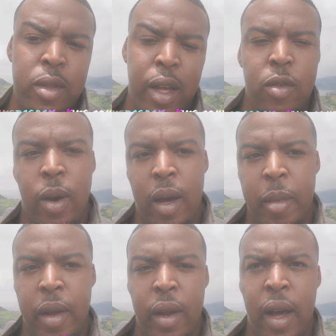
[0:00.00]
and that's why I'm
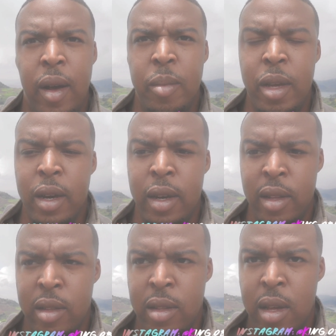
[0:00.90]
here now,
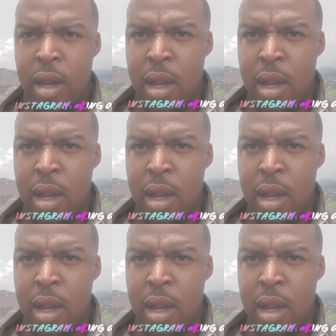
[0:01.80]
because